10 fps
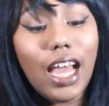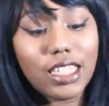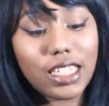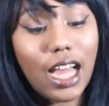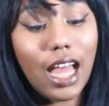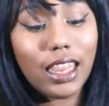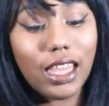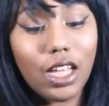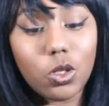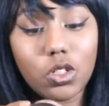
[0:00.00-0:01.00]
I just got
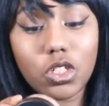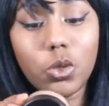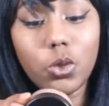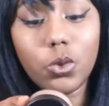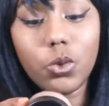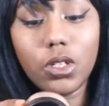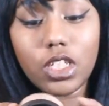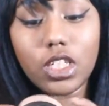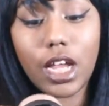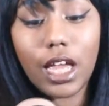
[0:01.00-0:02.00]
the Ultra 2
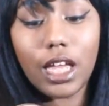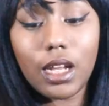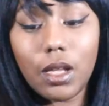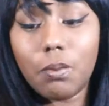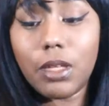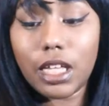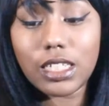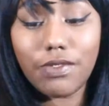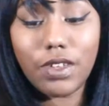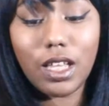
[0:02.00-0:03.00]
shade
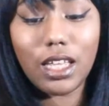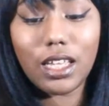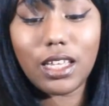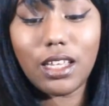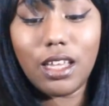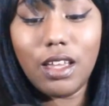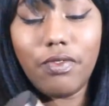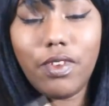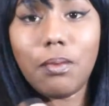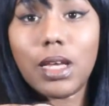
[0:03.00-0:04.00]
because I feel like it
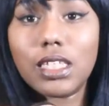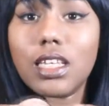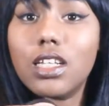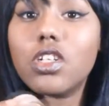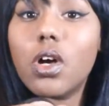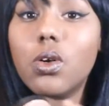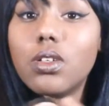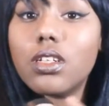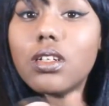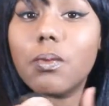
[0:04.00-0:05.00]
fit my skin
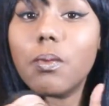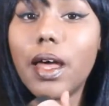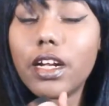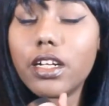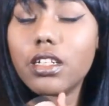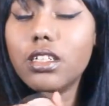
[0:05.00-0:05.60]
tone better.